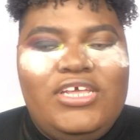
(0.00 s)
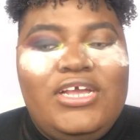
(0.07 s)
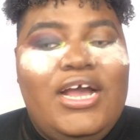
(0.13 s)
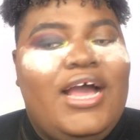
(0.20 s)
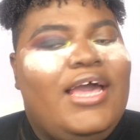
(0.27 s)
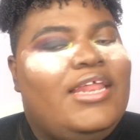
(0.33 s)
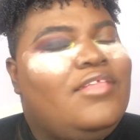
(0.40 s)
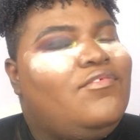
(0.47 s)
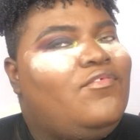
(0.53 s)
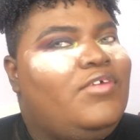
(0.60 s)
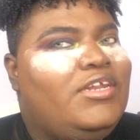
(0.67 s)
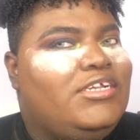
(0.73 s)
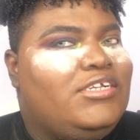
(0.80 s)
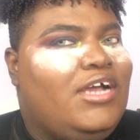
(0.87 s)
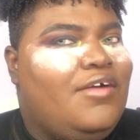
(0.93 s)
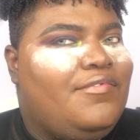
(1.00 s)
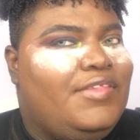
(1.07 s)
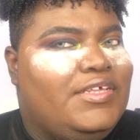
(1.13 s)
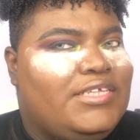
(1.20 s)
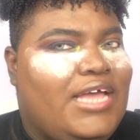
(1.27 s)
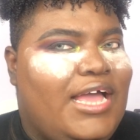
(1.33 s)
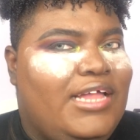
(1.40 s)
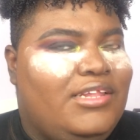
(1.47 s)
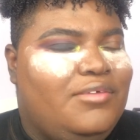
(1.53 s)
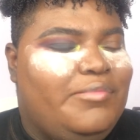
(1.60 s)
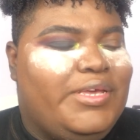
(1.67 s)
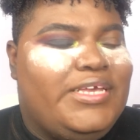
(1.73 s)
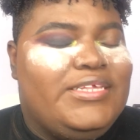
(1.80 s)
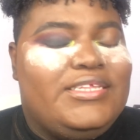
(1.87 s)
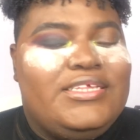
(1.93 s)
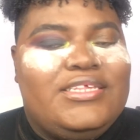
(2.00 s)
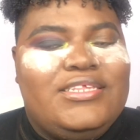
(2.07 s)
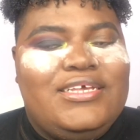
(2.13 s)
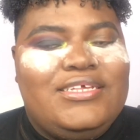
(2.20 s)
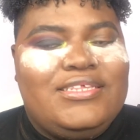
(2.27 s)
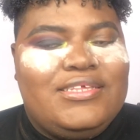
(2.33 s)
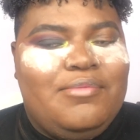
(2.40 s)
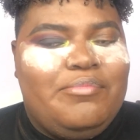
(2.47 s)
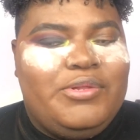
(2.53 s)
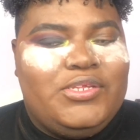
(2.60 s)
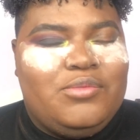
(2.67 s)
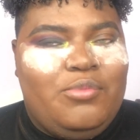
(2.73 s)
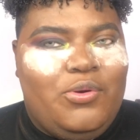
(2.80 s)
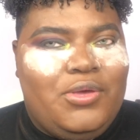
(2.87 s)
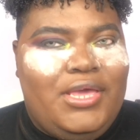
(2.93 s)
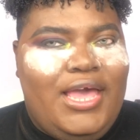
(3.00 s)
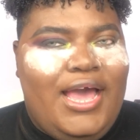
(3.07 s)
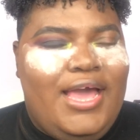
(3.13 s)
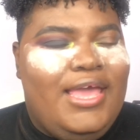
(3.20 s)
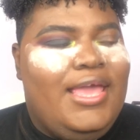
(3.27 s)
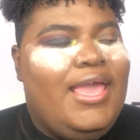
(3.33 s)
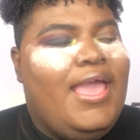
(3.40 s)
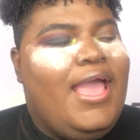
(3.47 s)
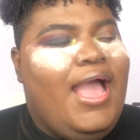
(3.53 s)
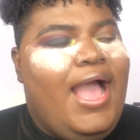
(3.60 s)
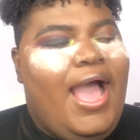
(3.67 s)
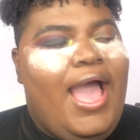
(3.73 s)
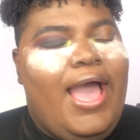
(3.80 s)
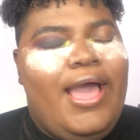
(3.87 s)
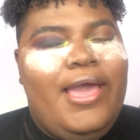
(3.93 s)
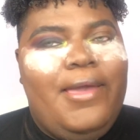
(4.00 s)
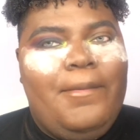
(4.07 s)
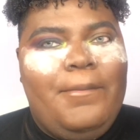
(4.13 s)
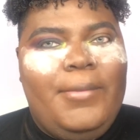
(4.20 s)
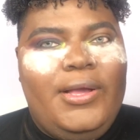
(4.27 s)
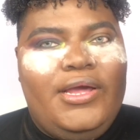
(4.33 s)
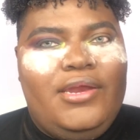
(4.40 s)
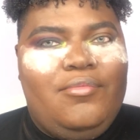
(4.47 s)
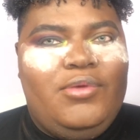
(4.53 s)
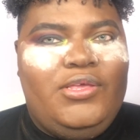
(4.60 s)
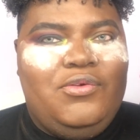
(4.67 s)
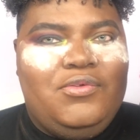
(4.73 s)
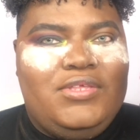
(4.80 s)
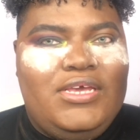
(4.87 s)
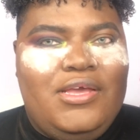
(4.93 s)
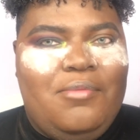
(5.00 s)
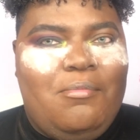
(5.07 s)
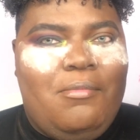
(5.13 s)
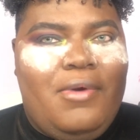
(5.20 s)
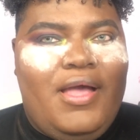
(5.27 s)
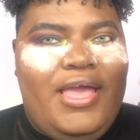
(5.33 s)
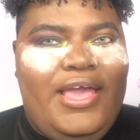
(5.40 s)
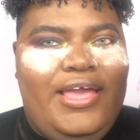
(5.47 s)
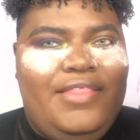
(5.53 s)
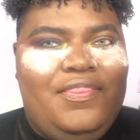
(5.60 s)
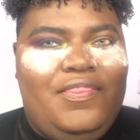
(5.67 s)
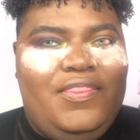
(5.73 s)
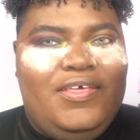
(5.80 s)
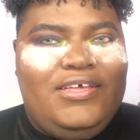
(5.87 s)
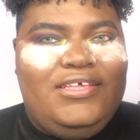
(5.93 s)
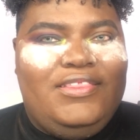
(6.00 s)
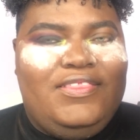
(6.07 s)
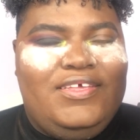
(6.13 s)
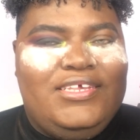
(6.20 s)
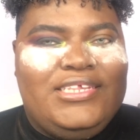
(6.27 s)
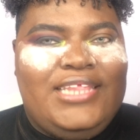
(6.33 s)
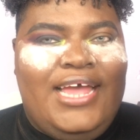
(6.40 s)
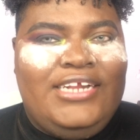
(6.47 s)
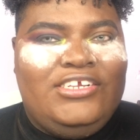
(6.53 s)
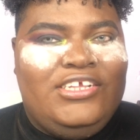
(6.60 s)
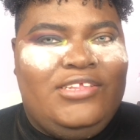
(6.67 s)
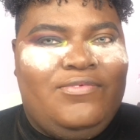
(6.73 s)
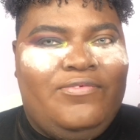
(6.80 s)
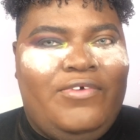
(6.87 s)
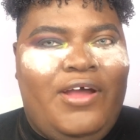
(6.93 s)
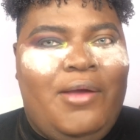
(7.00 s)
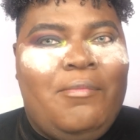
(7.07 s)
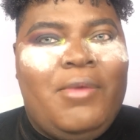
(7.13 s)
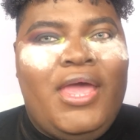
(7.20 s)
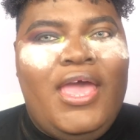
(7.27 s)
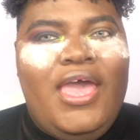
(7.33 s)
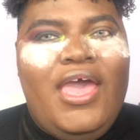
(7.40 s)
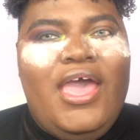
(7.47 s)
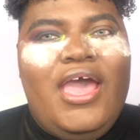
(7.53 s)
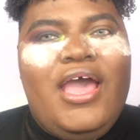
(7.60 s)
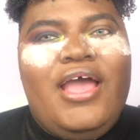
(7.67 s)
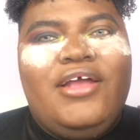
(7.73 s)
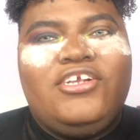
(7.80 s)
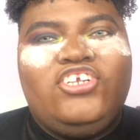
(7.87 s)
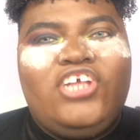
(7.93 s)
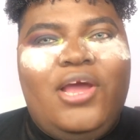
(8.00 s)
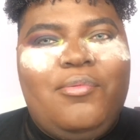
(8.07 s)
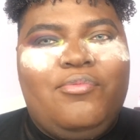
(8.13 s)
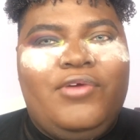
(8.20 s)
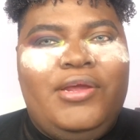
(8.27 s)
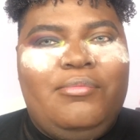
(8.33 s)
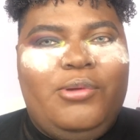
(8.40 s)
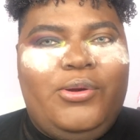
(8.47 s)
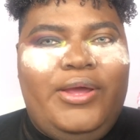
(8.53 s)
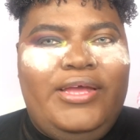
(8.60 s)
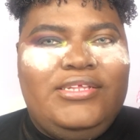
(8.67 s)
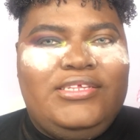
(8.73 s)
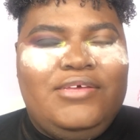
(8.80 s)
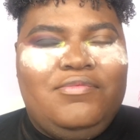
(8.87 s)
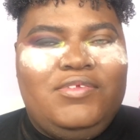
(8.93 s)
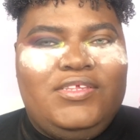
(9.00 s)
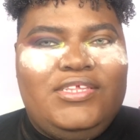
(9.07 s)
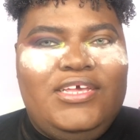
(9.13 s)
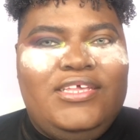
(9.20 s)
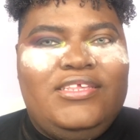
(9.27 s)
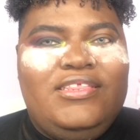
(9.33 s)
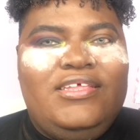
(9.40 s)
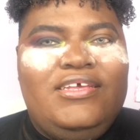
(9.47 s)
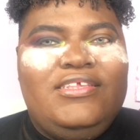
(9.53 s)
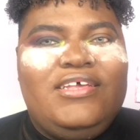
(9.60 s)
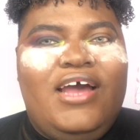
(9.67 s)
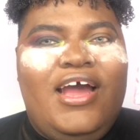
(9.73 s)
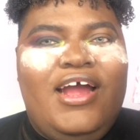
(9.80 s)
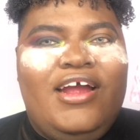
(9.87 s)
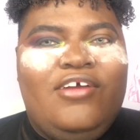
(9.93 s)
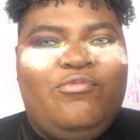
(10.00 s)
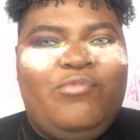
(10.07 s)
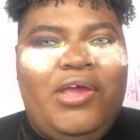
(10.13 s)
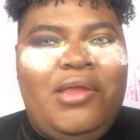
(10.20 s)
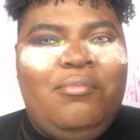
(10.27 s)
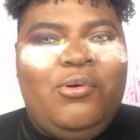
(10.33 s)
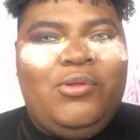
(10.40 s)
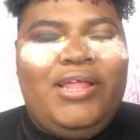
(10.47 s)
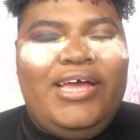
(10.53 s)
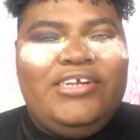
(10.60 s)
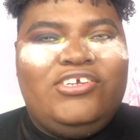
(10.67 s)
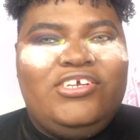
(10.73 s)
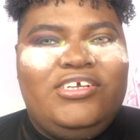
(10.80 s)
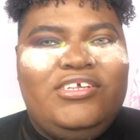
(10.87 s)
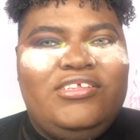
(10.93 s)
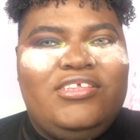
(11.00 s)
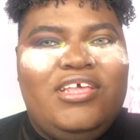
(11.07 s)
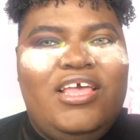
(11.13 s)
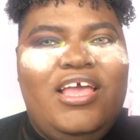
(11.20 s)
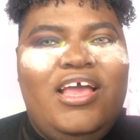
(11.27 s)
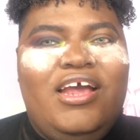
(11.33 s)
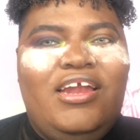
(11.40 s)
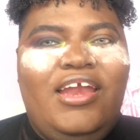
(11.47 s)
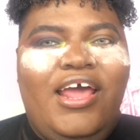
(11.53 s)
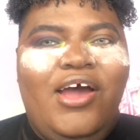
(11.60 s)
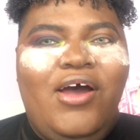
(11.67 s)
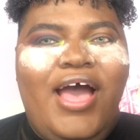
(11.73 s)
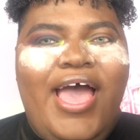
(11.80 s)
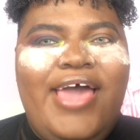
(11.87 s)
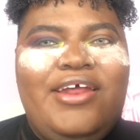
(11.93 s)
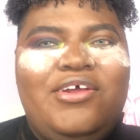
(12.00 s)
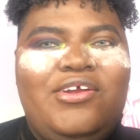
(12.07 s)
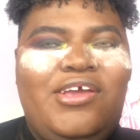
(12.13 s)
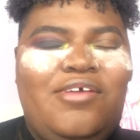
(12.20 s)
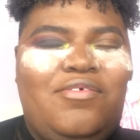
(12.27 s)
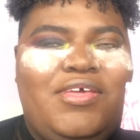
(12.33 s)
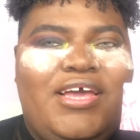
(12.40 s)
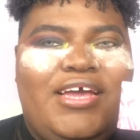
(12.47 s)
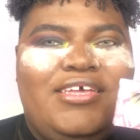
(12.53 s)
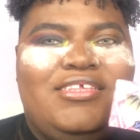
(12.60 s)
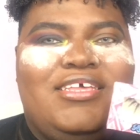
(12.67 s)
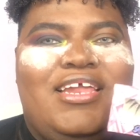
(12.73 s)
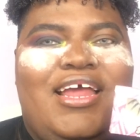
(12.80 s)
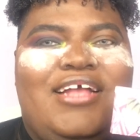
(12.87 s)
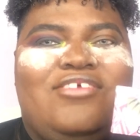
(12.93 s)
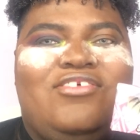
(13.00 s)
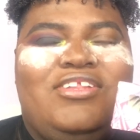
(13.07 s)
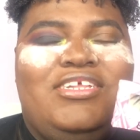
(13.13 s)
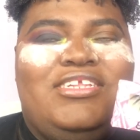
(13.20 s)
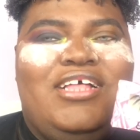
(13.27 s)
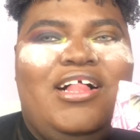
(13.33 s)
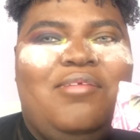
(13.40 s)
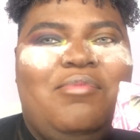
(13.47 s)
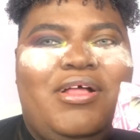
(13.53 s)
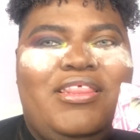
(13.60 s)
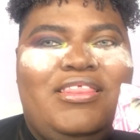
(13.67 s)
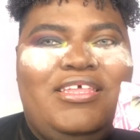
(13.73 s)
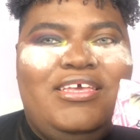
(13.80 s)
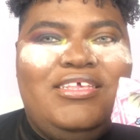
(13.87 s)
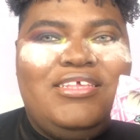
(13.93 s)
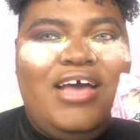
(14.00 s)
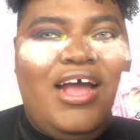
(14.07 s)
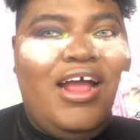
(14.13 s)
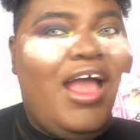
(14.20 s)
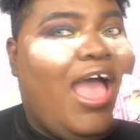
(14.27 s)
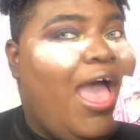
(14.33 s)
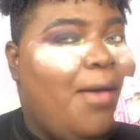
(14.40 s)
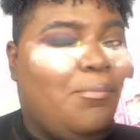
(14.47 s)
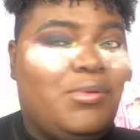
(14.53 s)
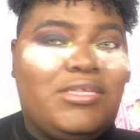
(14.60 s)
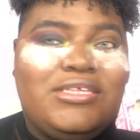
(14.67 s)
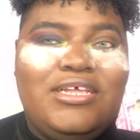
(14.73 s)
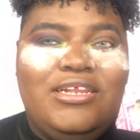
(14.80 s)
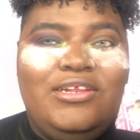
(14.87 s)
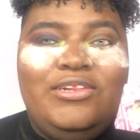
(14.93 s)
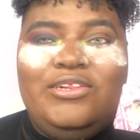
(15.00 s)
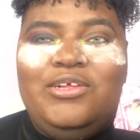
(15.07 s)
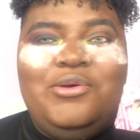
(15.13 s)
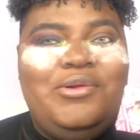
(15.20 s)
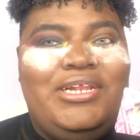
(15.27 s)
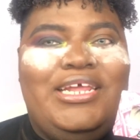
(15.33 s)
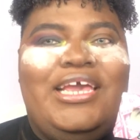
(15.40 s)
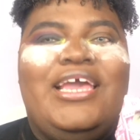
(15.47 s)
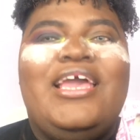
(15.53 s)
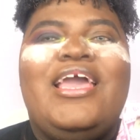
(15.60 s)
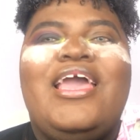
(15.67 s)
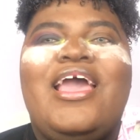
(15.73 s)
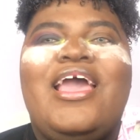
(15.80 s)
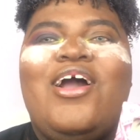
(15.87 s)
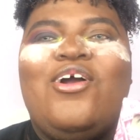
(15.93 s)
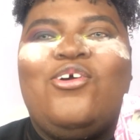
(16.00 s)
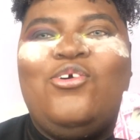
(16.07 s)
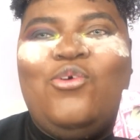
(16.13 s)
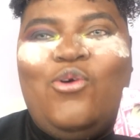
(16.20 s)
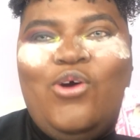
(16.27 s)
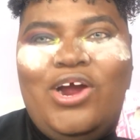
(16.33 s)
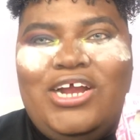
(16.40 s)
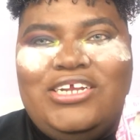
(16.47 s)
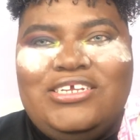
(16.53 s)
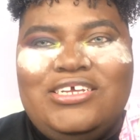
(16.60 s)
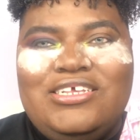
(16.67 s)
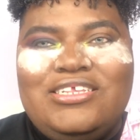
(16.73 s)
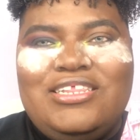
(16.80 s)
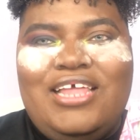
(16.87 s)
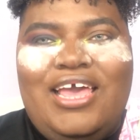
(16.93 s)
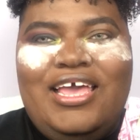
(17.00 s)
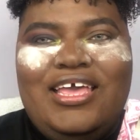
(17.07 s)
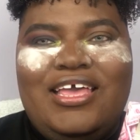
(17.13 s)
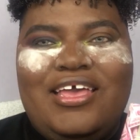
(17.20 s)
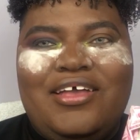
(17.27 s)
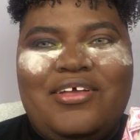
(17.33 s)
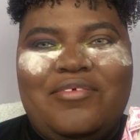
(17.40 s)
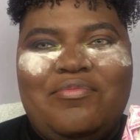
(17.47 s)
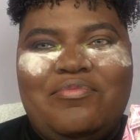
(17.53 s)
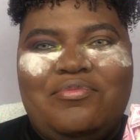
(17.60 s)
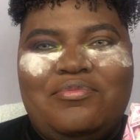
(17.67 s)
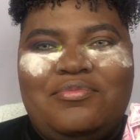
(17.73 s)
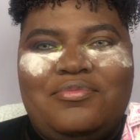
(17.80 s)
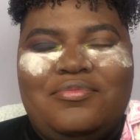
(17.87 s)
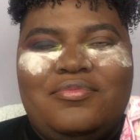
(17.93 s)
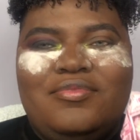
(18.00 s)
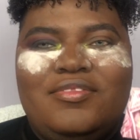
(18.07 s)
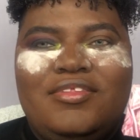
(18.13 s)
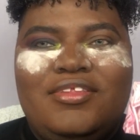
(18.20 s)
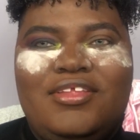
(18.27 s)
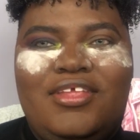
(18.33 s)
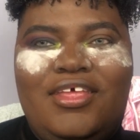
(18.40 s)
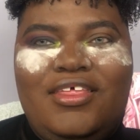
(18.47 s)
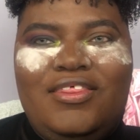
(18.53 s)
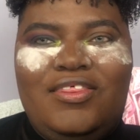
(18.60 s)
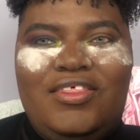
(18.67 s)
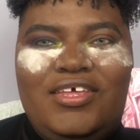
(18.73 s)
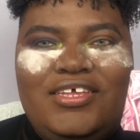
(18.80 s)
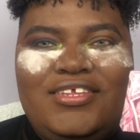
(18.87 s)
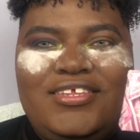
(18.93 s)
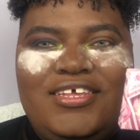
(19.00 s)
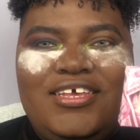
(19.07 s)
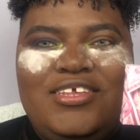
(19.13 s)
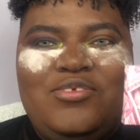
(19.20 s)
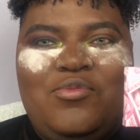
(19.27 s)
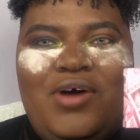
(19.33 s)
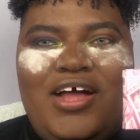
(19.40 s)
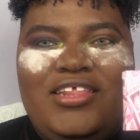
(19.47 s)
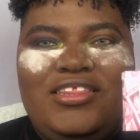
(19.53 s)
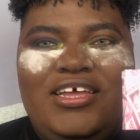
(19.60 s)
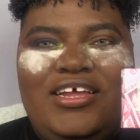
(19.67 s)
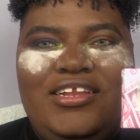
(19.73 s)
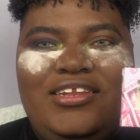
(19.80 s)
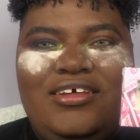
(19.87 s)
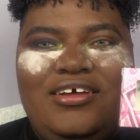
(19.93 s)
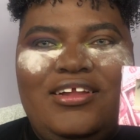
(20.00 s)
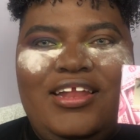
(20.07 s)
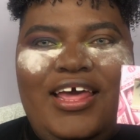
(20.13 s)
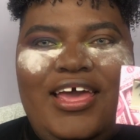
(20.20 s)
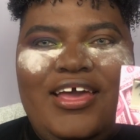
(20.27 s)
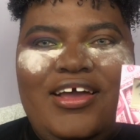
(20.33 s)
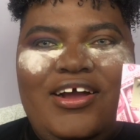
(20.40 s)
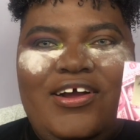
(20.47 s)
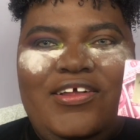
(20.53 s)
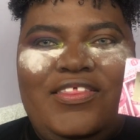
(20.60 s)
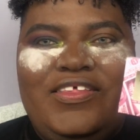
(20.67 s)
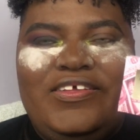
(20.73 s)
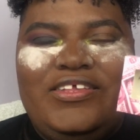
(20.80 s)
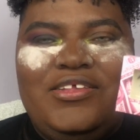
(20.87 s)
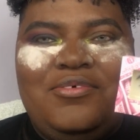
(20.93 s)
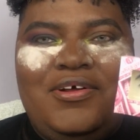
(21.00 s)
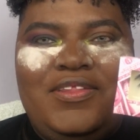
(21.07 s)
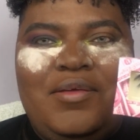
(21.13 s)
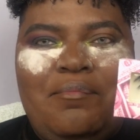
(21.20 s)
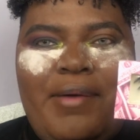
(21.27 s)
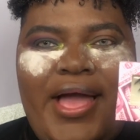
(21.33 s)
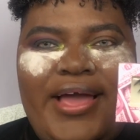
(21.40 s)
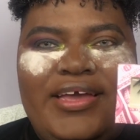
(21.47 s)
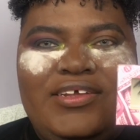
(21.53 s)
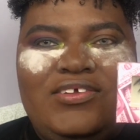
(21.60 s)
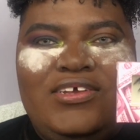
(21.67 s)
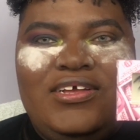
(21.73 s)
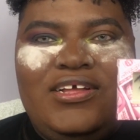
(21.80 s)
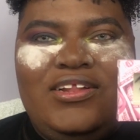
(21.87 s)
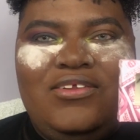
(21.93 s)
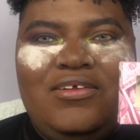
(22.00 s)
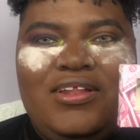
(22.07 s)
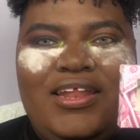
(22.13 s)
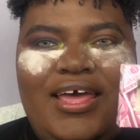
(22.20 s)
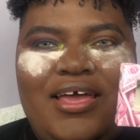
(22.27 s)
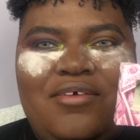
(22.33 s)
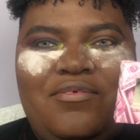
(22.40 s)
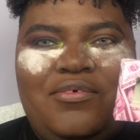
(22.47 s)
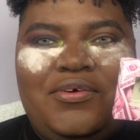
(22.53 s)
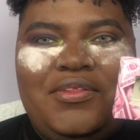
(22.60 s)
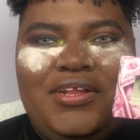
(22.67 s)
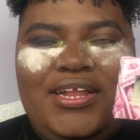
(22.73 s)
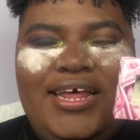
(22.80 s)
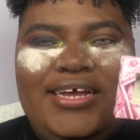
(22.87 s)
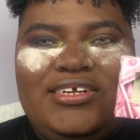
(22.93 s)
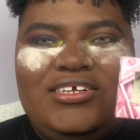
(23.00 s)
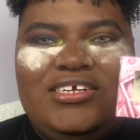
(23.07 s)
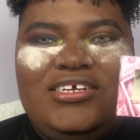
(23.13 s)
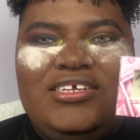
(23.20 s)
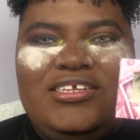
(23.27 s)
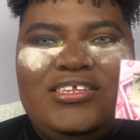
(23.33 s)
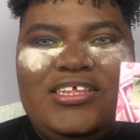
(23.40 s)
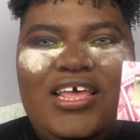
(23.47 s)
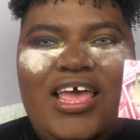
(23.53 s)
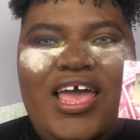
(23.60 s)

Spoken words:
go ahead and finish off this eye look, because this is a simple smoky eye, I'm gonna be using these lashes from Shop Rainbow 876. These are rainbow lashes. Now, I don't know if you guys can actually tell, but these are absolutely gorgeous. Like, this is what they look like, or this is what the packaging look like for the lashes.